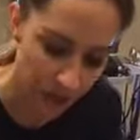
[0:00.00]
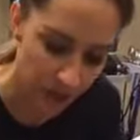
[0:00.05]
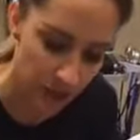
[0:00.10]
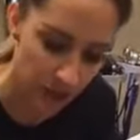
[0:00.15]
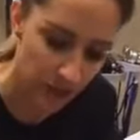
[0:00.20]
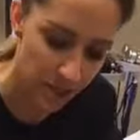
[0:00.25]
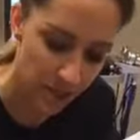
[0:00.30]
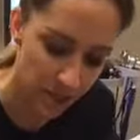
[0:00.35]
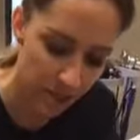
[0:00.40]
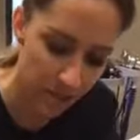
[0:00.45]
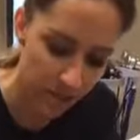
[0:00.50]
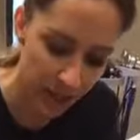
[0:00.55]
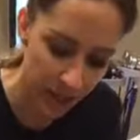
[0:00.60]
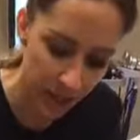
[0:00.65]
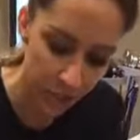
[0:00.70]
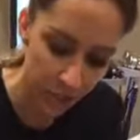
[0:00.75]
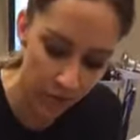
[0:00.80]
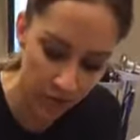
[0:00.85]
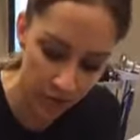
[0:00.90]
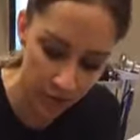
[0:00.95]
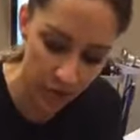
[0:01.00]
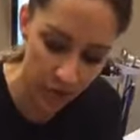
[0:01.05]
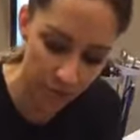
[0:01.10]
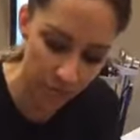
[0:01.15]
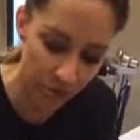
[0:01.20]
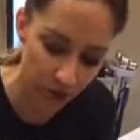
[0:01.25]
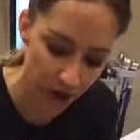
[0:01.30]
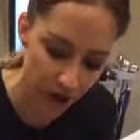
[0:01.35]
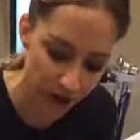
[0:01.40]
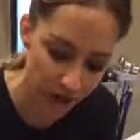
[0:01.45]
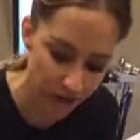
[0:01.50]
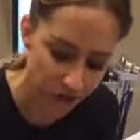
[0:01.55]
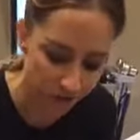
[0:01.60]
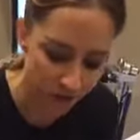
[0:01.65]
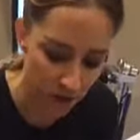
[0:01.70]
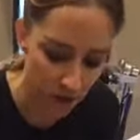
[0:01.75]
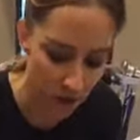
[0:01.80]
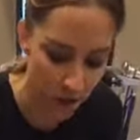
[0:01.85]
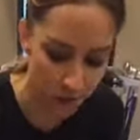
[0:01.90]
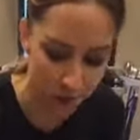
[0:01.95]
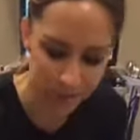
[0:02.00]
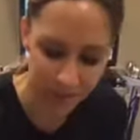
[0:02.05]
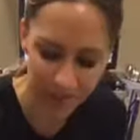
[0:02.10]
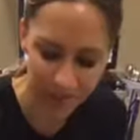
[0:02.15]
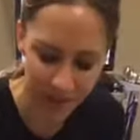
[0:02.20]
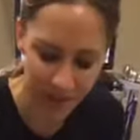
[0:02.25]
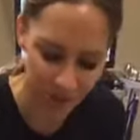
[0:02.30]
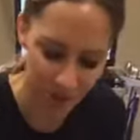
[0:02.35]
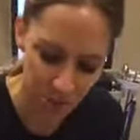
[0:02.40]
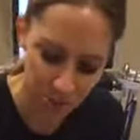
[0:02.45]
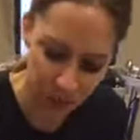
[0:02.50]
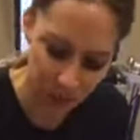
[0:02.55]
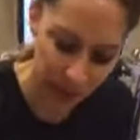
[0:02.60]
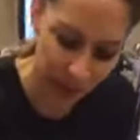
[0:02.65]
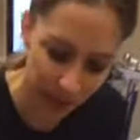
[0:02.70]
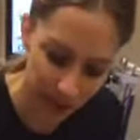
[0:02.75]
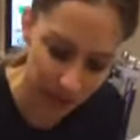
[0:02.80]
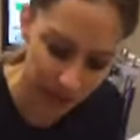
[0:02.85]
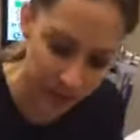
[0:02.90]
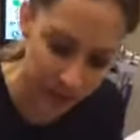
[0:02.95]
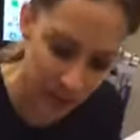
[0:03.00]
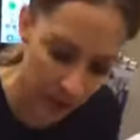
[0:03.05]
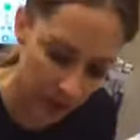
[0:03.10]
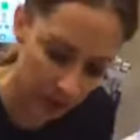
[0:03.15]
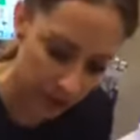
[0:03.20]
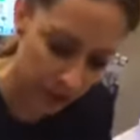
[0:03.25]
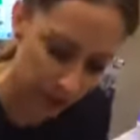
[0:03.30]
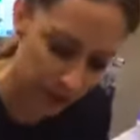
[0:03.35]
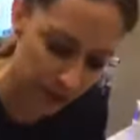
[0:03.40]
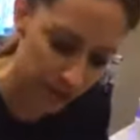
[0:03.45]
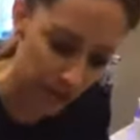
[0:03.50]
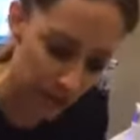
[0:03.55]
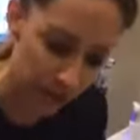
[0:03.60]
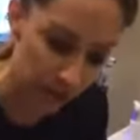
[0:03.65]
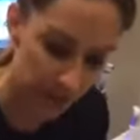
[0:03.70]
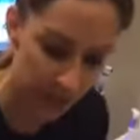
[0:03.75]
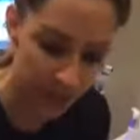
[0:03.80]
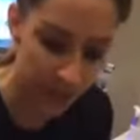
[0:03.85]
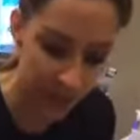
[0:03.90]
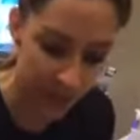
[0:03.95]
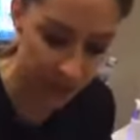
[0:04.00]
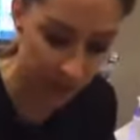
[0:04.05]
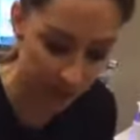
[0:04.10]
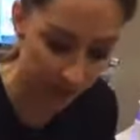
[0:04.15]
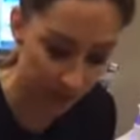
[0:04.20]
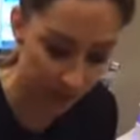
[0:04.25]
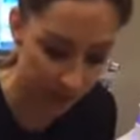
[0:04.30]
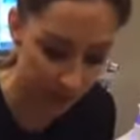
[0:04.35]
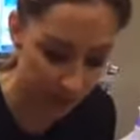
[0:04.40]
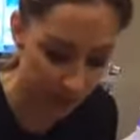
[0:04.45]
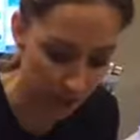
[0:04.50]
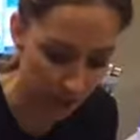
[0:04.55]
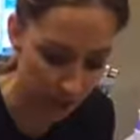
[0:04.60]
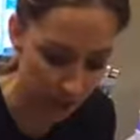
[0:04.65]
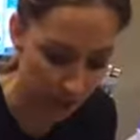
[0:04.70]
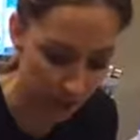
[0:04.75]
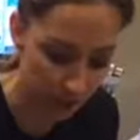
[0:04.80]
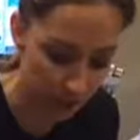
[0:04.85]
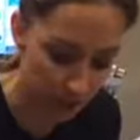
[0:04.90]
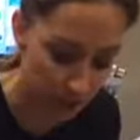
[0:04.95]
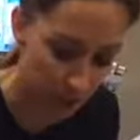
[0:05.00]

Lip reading: So they range in price from about $25 up to $75.